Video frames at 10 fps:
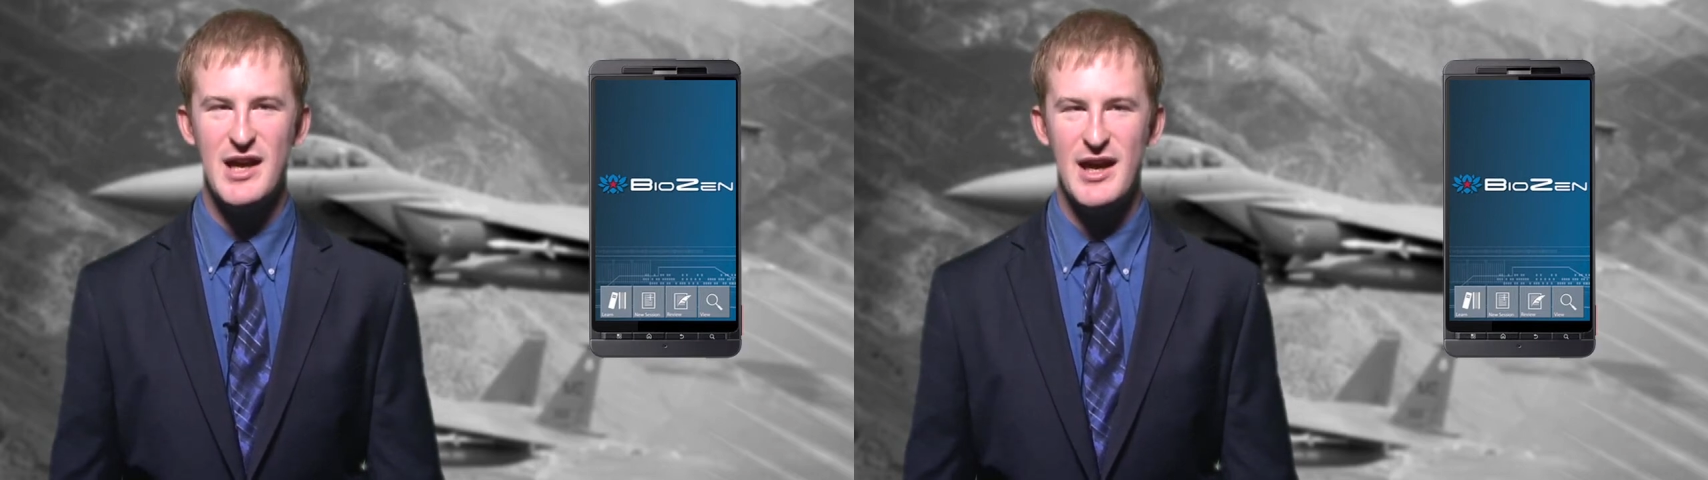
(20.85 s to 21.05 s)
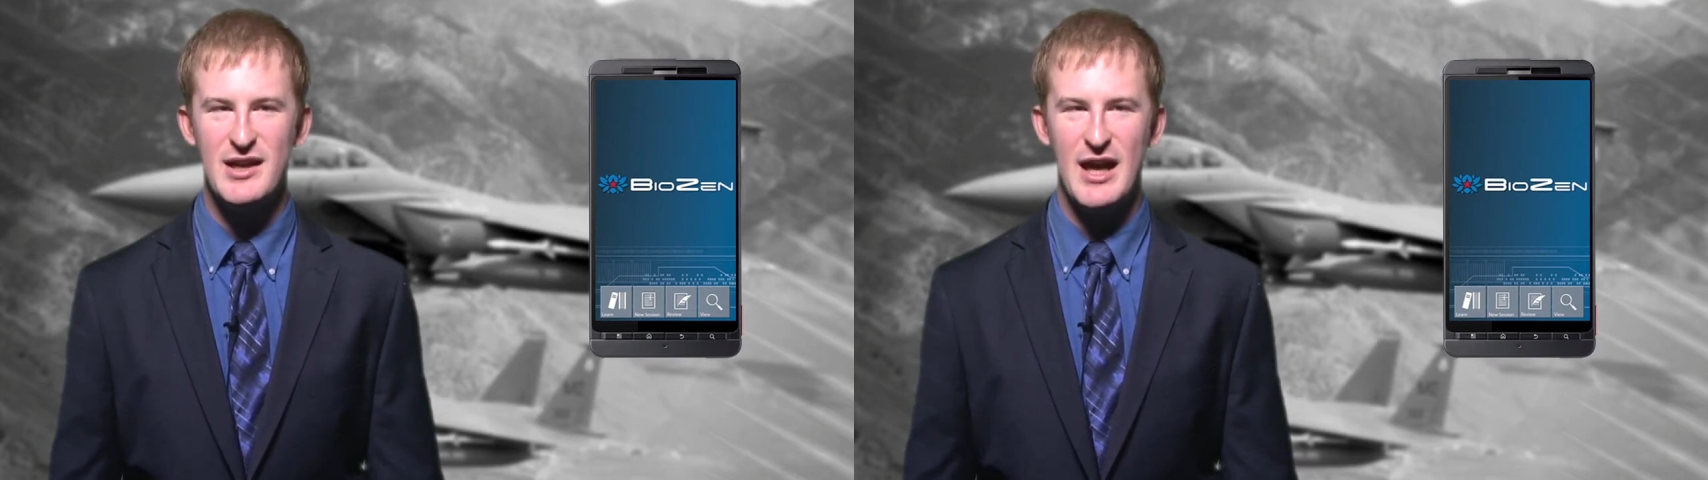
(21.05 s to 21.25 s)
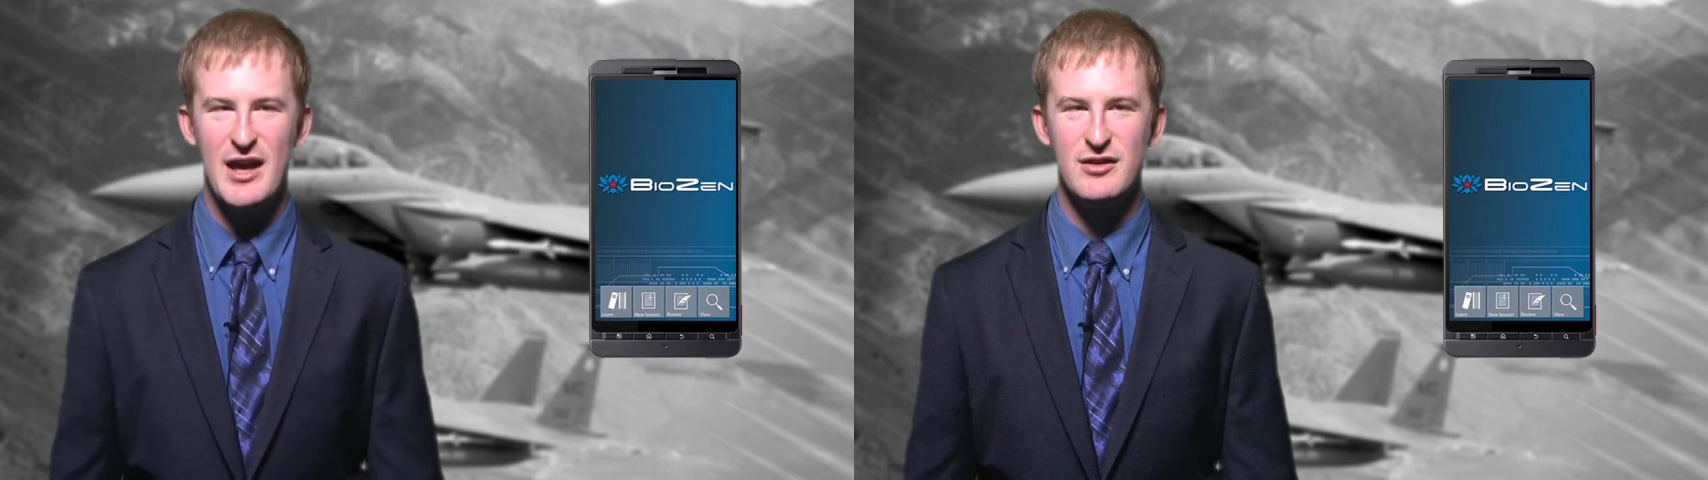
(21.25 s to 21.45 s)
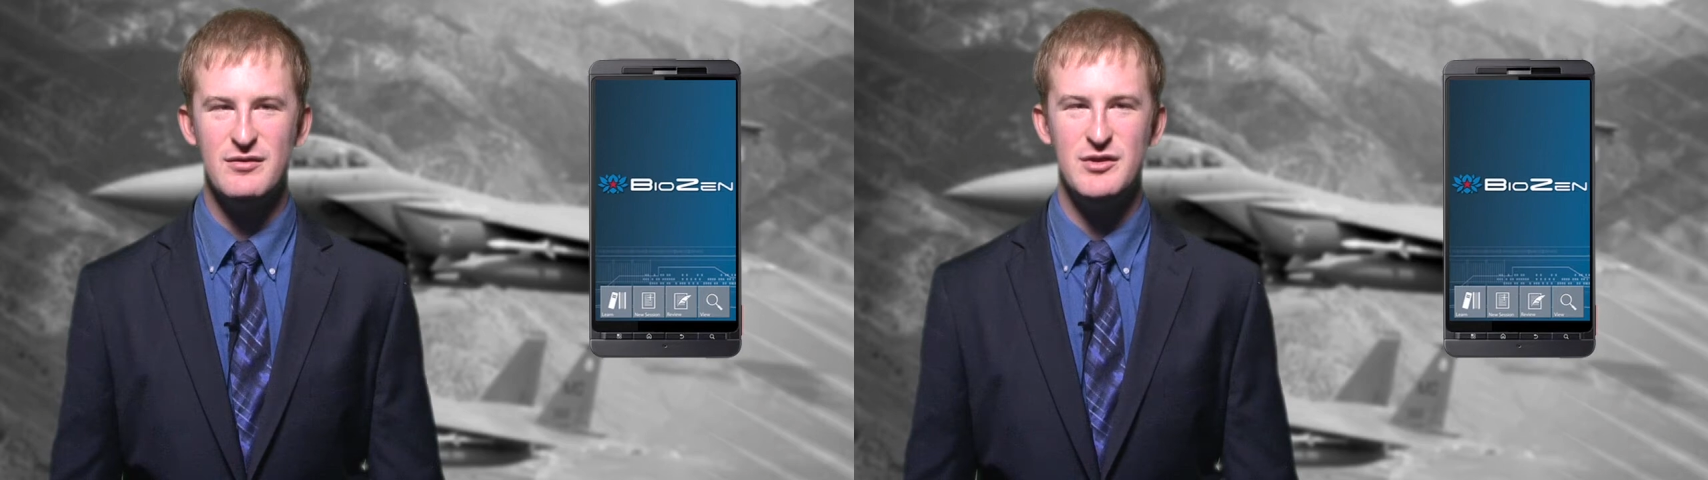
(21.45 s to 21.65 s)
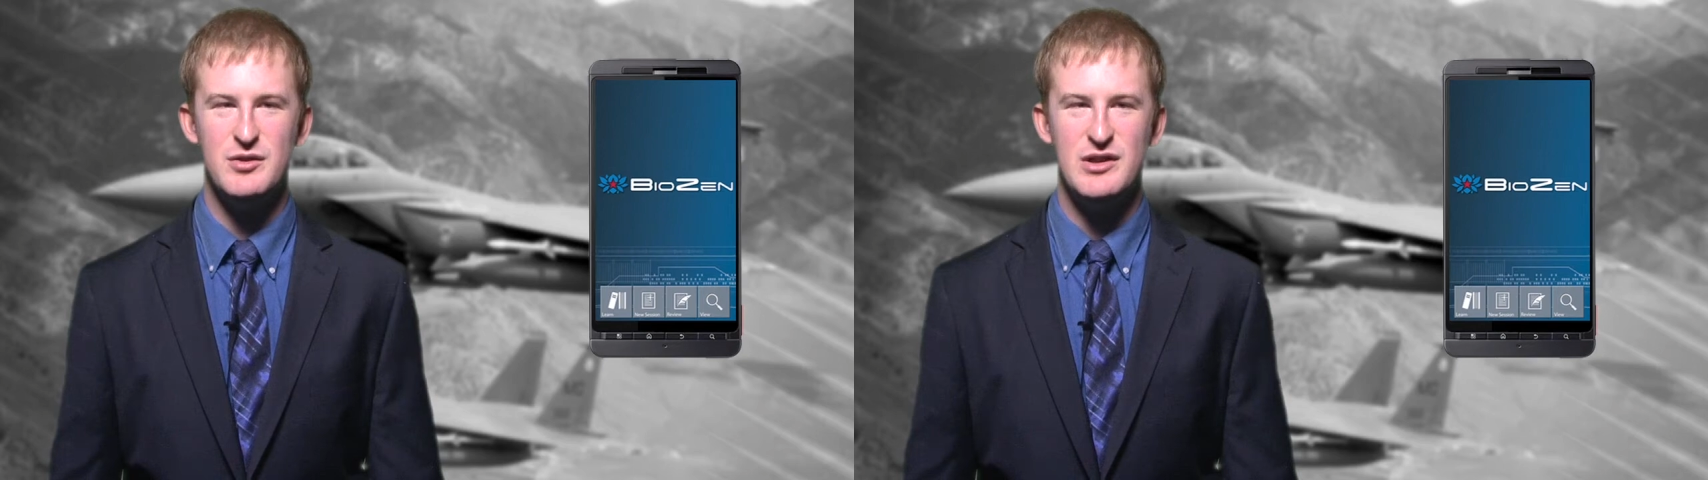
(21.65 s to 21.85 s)
and
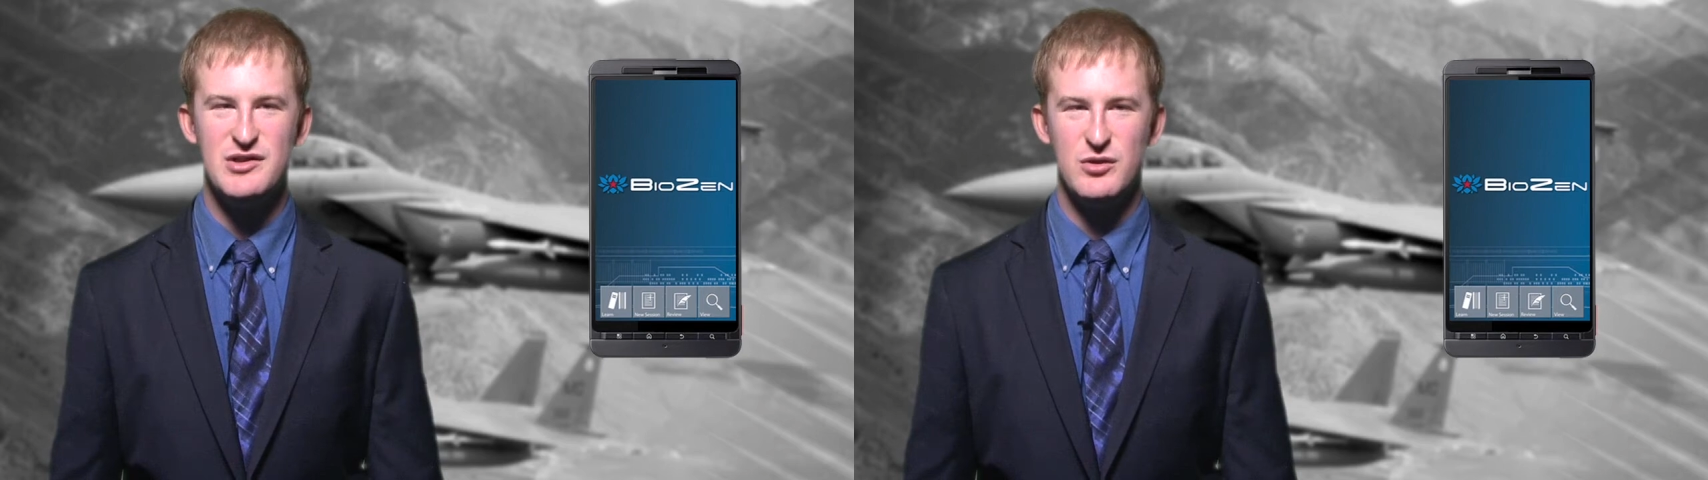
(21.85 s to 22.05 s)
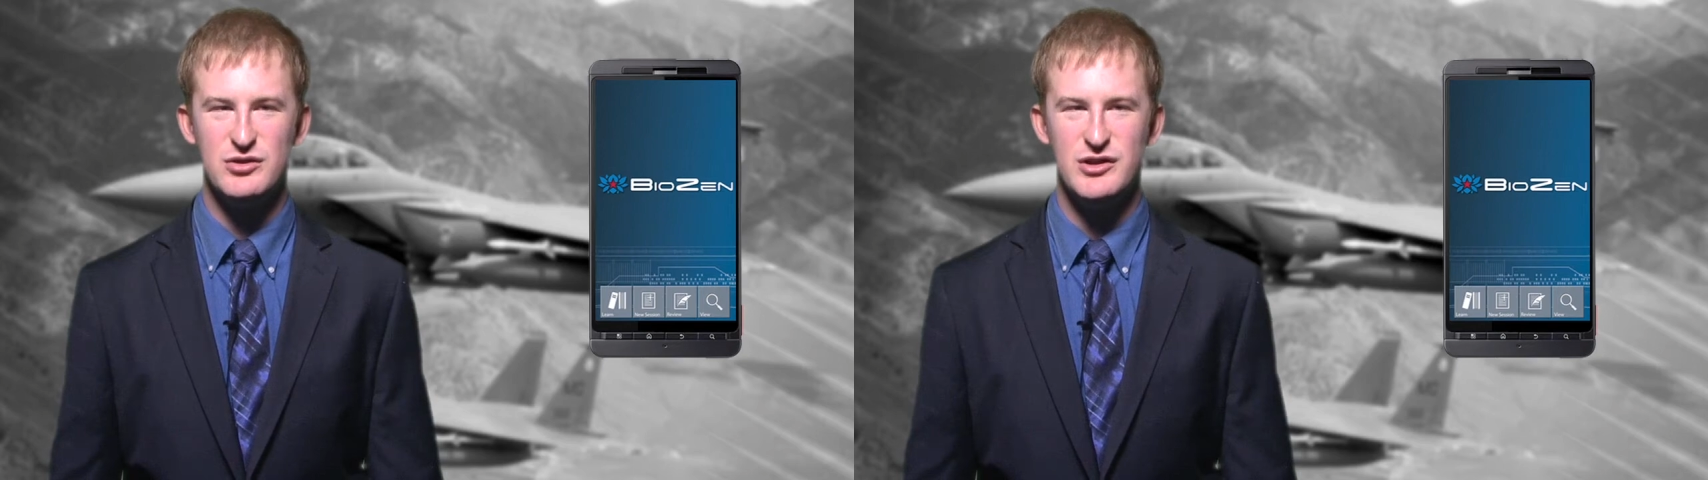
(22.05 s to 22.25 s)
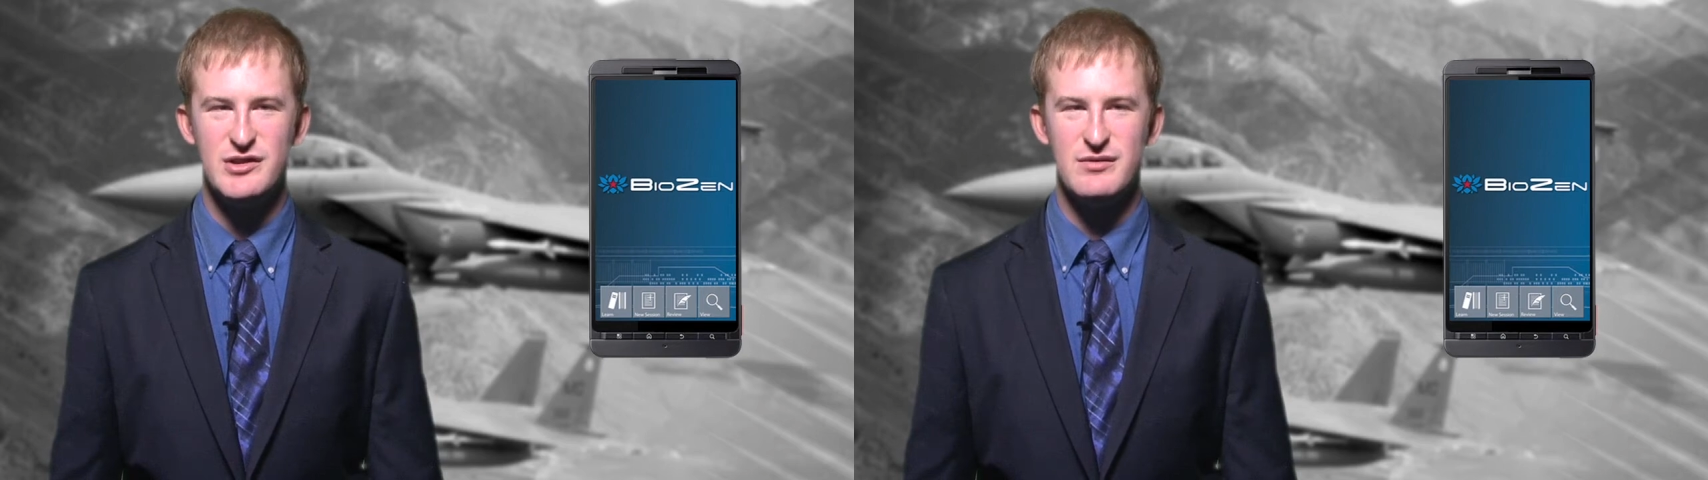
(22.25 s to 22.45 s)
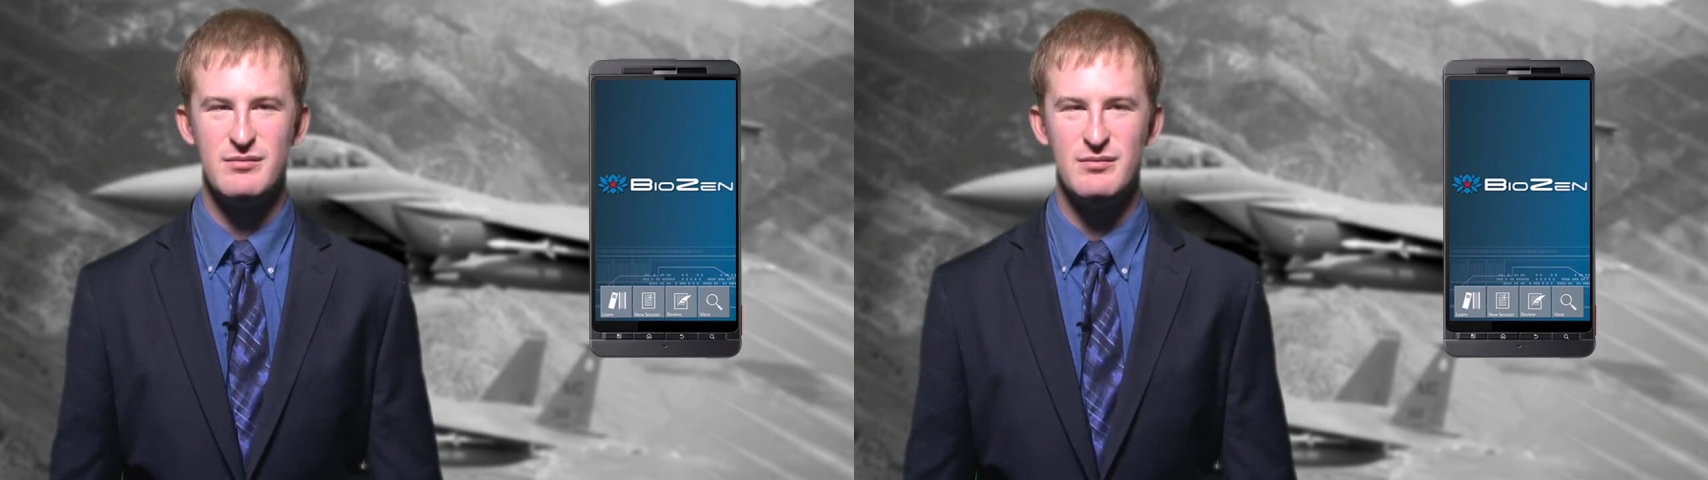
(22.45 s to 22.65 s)
active duty soldiers.